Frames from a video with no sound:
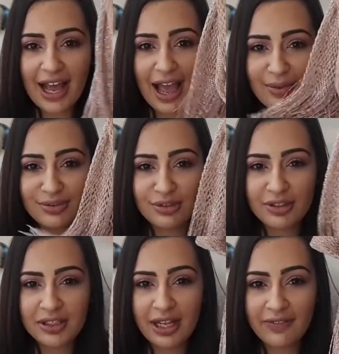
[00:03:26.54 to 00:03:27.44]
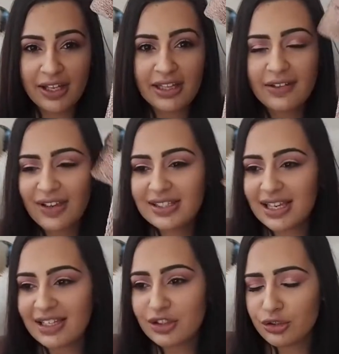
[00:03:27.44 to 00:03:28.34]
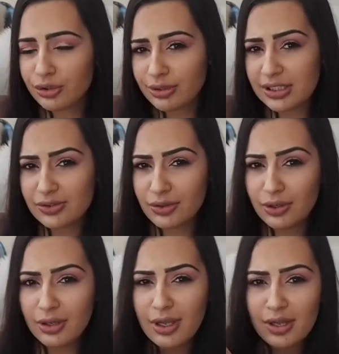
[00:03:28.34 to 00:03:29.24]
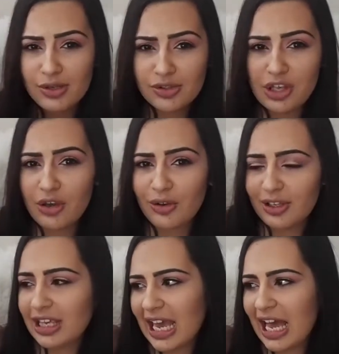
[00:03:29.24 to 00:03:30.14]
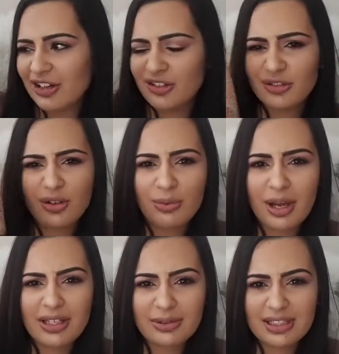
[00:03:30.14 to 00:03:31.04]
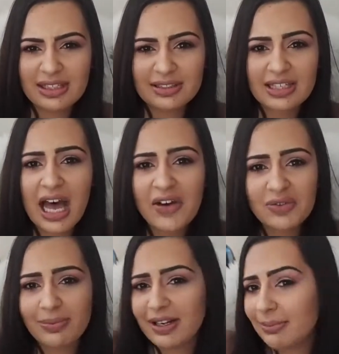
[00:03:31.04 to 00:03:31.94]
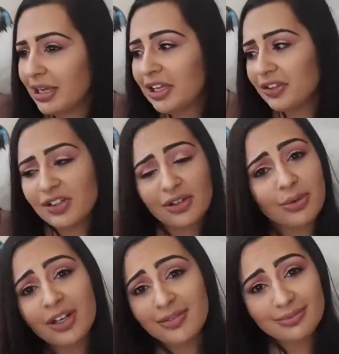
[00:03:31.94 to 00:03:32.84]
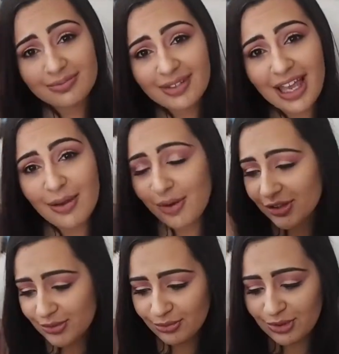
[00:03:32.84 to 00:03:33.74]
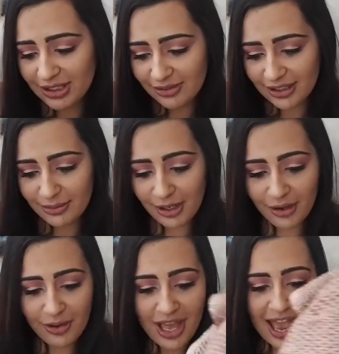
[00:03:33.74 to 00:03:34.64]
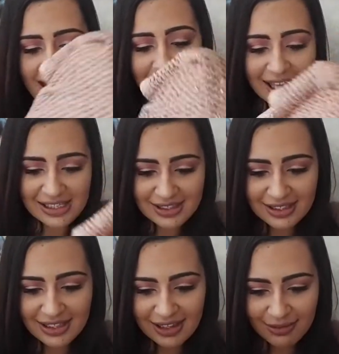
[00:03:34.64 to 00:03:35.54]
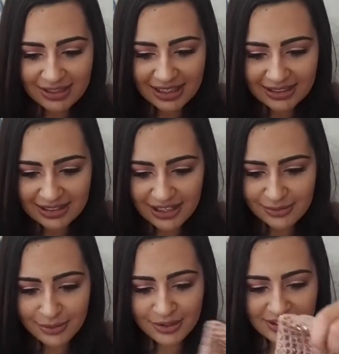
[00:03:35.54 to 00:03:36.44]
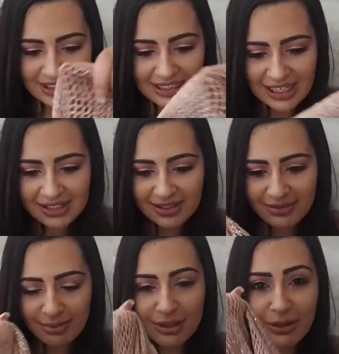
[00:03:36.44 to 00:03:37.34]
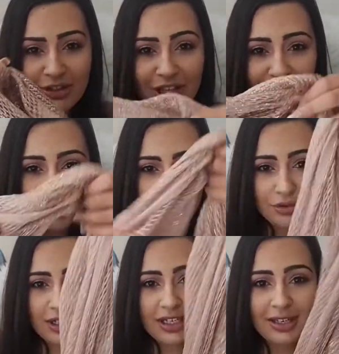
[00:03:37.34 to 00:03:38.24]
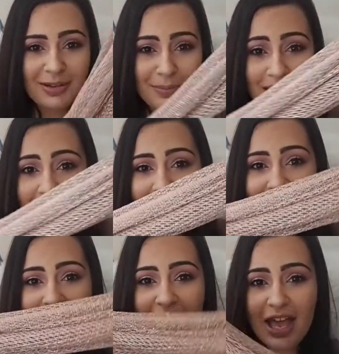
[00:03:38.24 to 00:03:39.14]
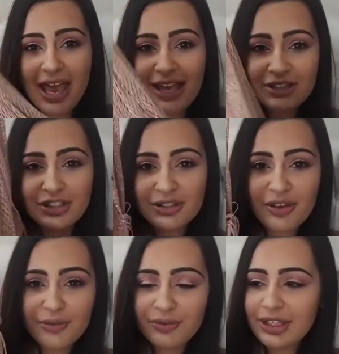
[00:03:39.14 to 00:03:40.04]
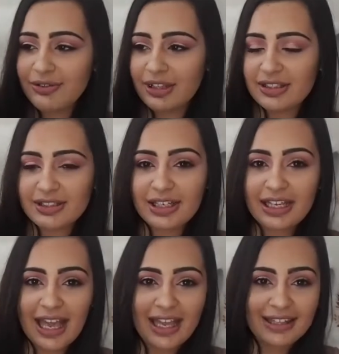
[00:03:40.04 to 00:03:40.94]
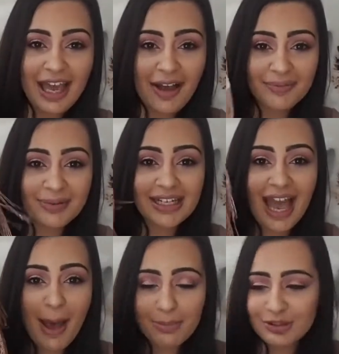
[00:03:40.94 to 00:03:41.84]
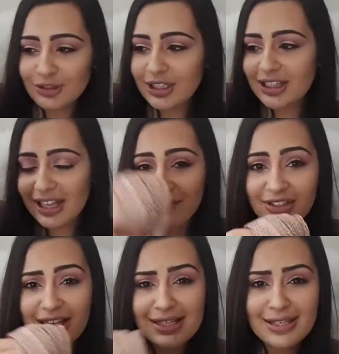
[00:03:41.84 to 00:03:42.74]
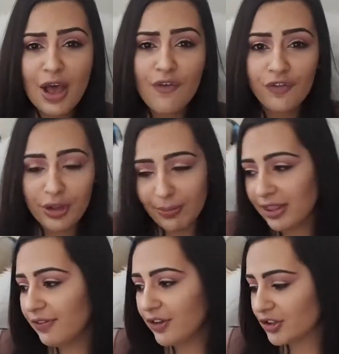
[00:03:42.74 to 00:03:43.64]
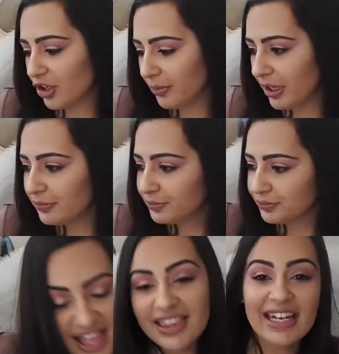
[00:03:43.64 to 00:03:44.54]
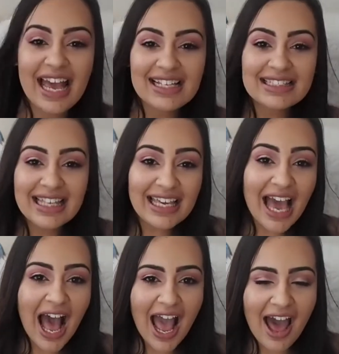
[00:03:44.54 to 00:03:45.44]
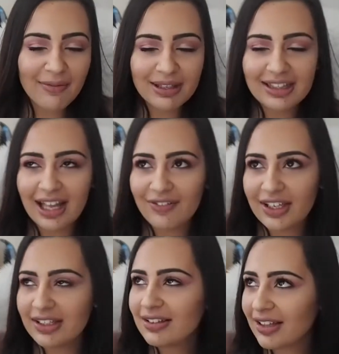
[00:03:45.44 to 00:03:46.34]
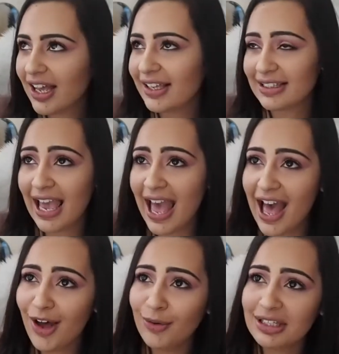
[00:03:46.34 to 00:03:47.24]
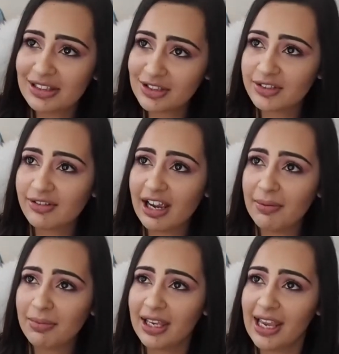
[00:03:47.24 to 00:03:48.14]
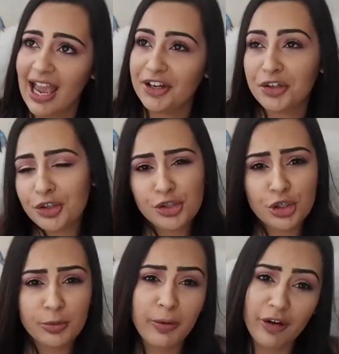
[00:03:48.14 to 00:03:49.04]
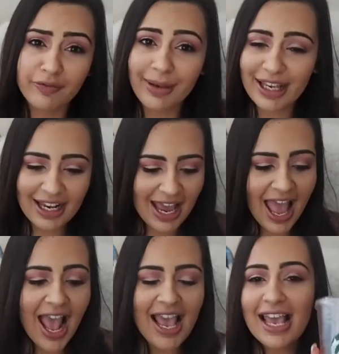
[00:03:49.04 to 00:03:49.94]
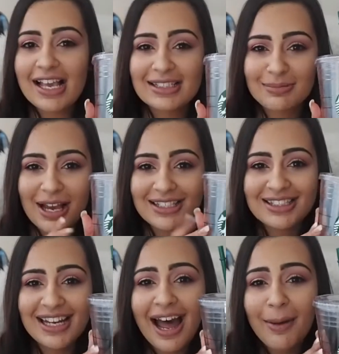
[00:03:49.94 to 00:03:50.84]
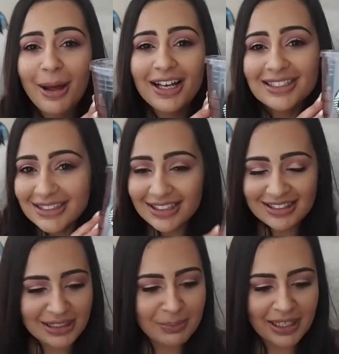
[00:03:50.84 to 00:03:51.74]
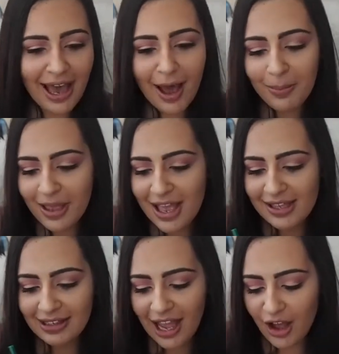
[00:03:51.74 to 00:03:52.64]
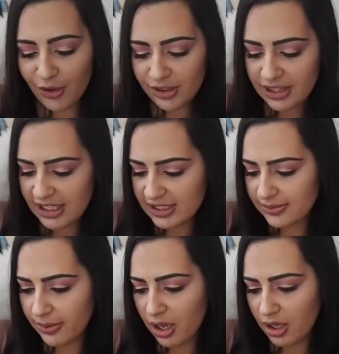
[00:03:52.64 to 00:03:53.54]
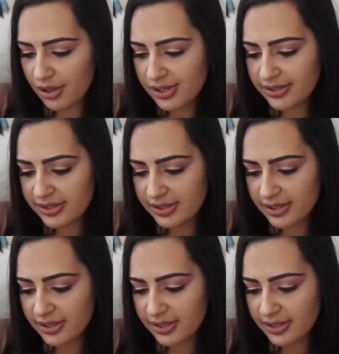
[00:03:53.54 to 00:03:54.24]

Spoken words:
absolutely love it. Lovelies is a jewelry store. So yeah, I don't know why they were selling scarves, but I mean, you know what? It worked really, really well. And I guess they were selling scarves because this is pretty much like a jewelry piece. It's just really, really stunning. And yeah, I've been absolutely loving this for the month of October. The next thing I have been loving, like how Instagram me and YouTube of me, is my Starbucks sippy cup. Now, this was